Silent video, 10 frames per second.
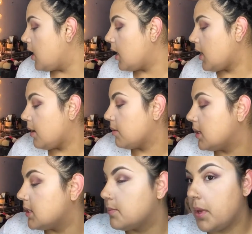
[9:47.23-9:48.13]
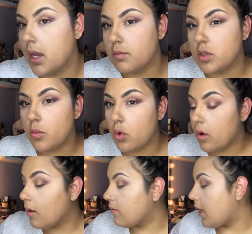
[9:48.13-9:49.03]
and I'm gonna pick up some
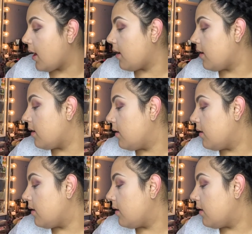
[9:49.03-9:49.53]
more of that